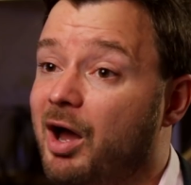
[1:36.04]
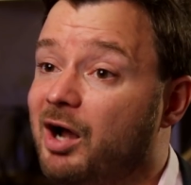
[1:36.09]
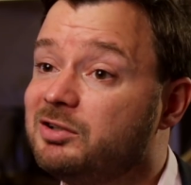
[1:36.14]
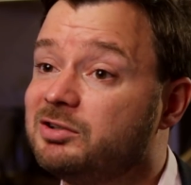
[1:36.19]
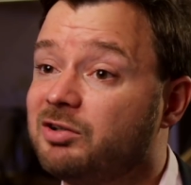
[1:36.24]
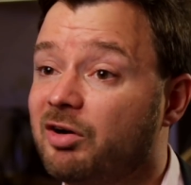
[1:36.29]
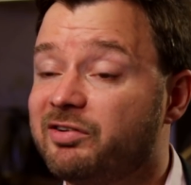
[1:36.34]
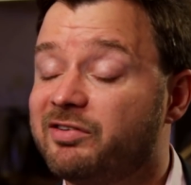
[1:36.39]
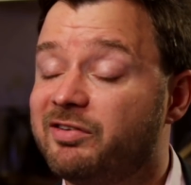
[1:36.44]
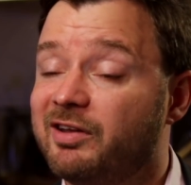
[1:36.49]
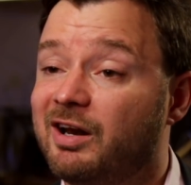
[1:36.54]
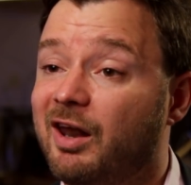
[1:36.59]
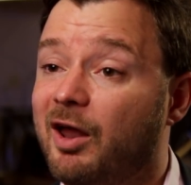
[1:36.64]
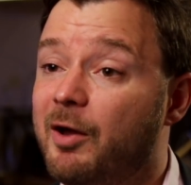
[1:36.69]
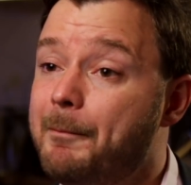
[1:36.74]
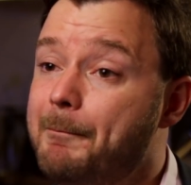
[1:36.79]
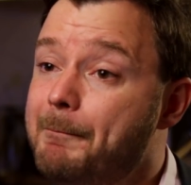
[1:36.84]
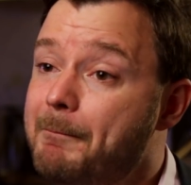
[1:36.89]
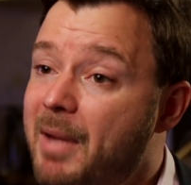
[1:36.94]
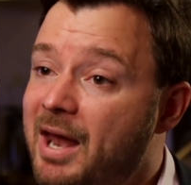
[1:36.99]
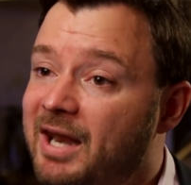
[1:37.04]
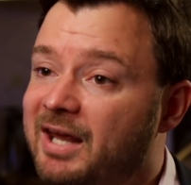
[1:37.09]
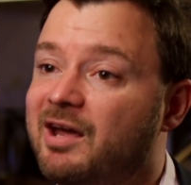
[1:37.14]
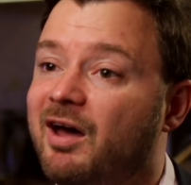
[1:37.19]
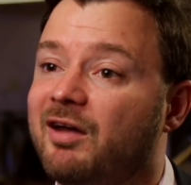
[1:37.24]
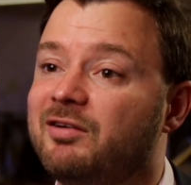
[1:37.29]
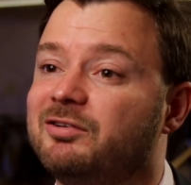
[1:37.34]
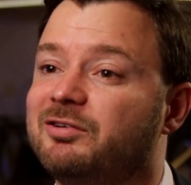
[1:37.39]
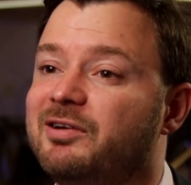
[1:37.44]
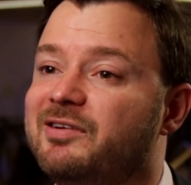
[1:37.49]
Across the globe, many
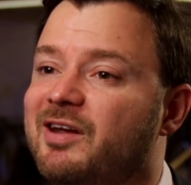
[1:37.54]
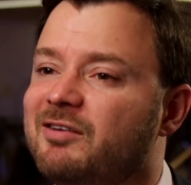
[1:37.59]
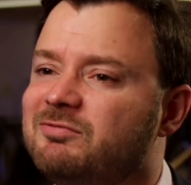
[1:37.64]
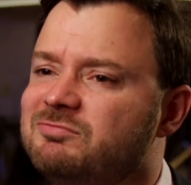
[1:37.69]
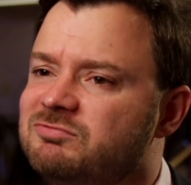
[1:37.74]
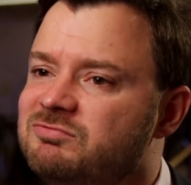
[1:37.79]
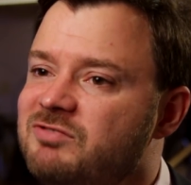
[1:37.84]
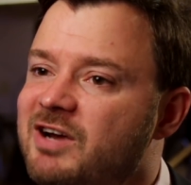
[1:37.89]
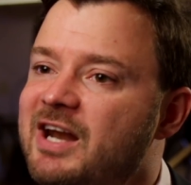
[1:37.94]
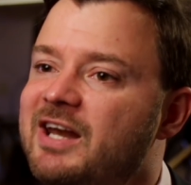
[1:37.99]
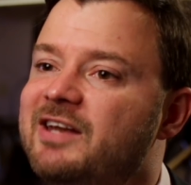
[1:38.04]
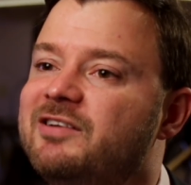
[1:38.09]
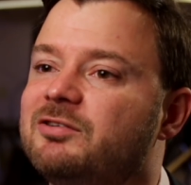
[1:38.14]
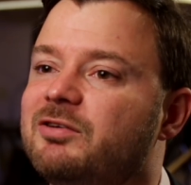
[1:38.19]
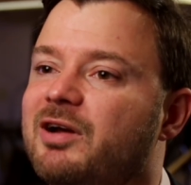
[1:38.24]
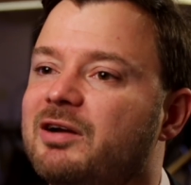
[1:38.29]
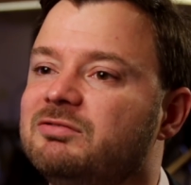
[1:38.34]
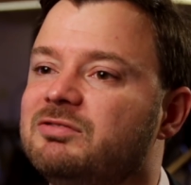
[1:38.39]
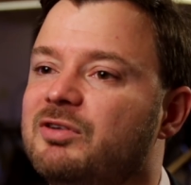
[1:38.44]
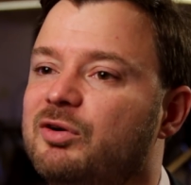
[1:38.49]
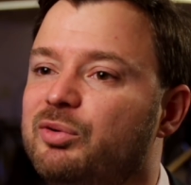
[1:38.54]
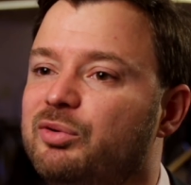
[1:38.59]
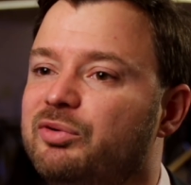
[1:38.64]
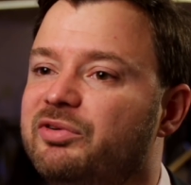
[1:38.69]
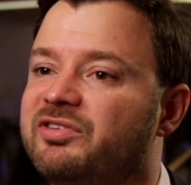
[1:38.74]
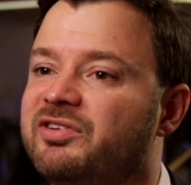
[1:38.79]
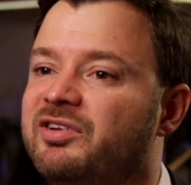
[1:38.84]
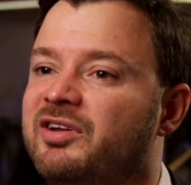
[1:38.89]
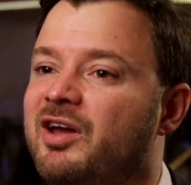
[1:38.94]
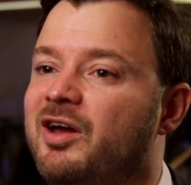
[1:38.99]
countries have really strict
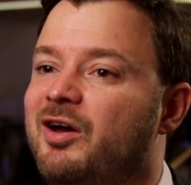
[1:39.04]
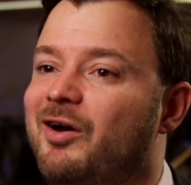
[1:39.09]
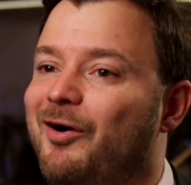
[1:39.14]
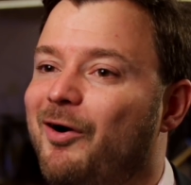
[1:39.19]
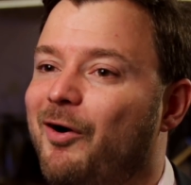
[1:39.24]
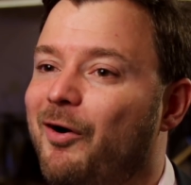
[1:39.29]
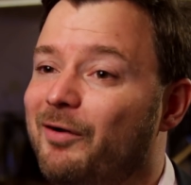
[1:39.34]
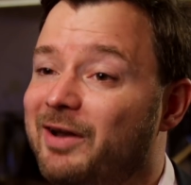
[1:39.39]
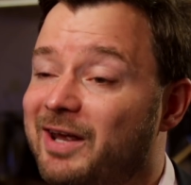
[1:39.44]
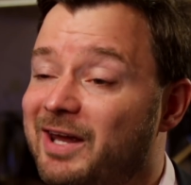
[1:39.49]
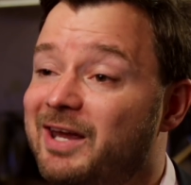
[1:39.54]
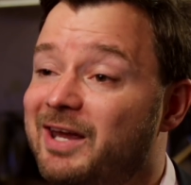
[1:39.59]
rules on